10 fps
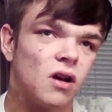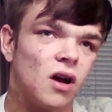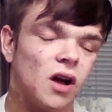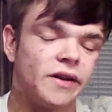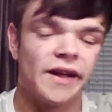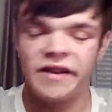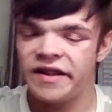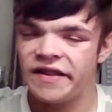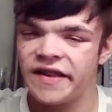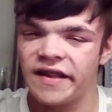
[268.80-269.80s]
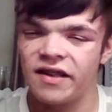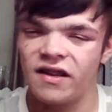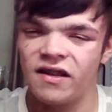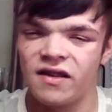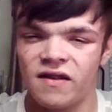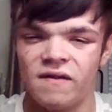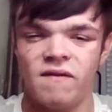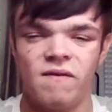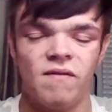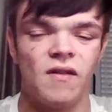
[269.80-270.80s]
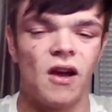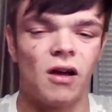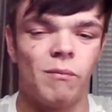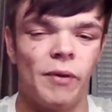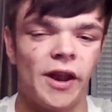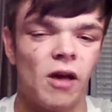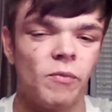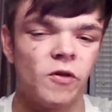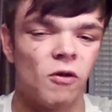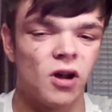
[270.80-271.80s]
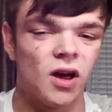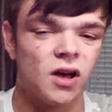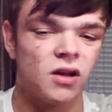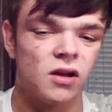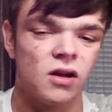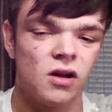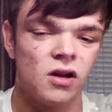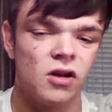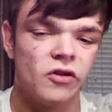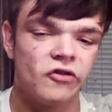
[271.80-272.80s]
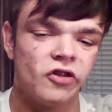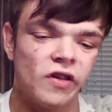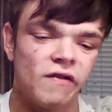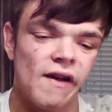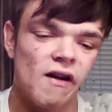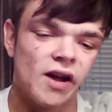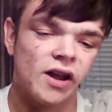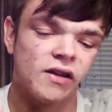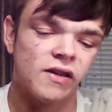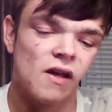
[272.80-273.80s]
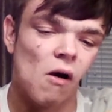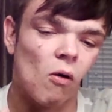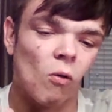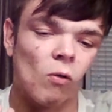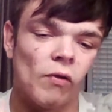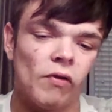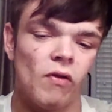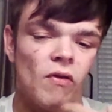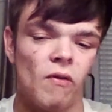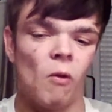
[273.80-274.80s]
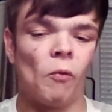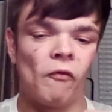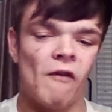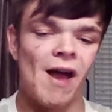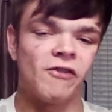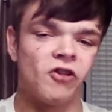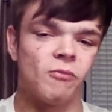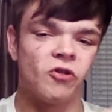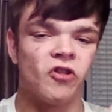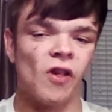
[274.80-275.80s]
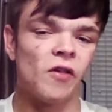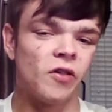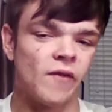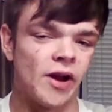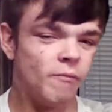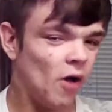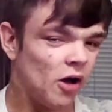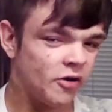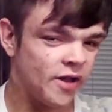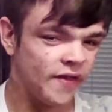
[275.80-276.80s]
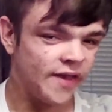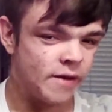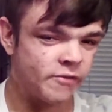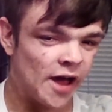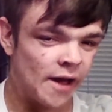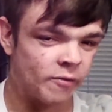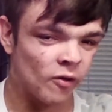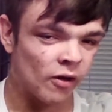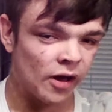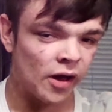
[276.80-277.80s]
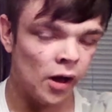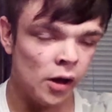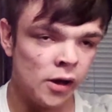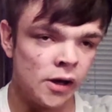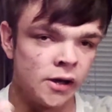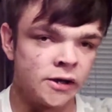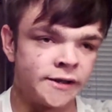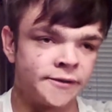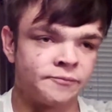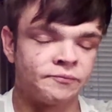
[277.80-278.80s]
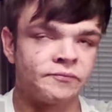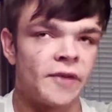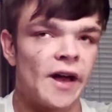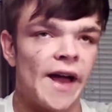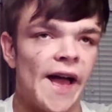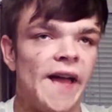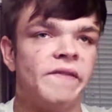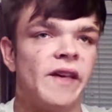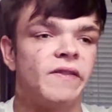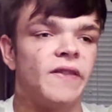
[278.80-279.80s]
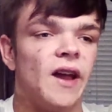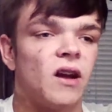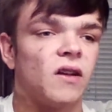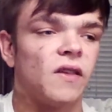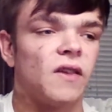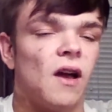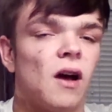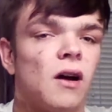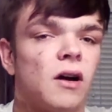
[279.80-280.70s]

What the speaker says: 1960s pinup sorta. She's very in the old fashioned, but she's also very modern at the same time, sorta. And then there's